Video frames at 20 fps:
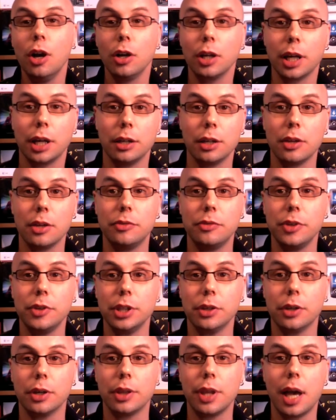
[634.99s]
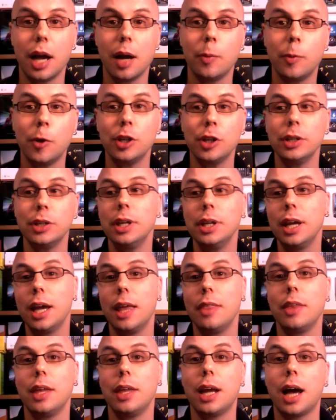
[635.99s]
Got another video on that one.
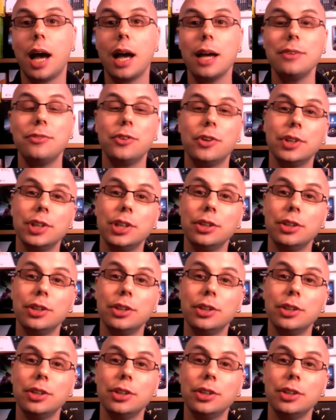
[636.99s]
And then iPhone,